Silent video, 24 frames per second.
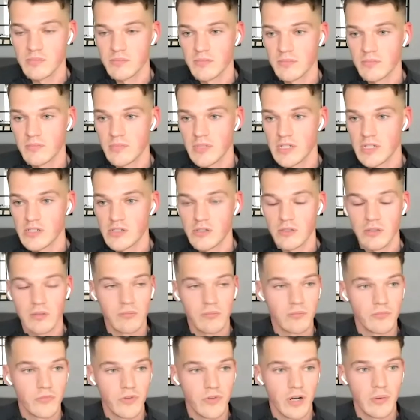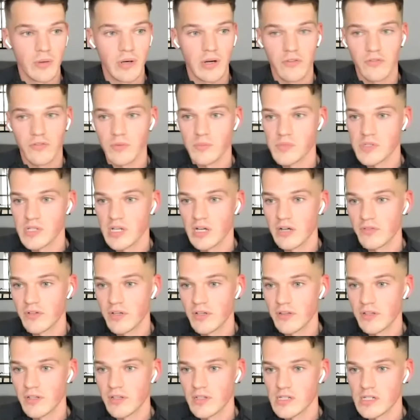he's doing very well for himself, and
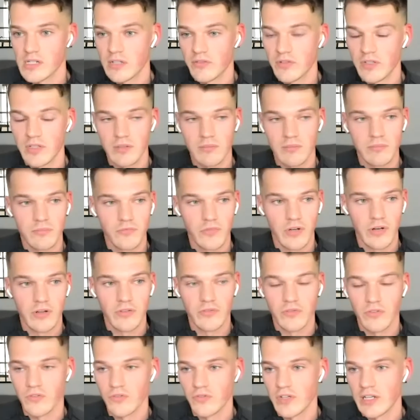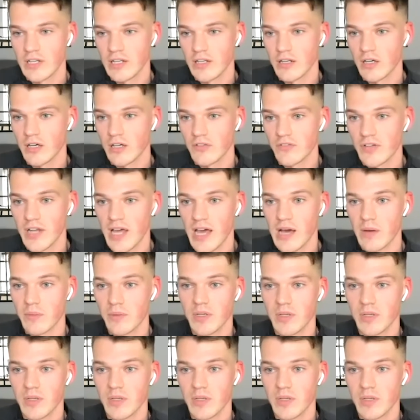I think he's living a very fulfilling life now.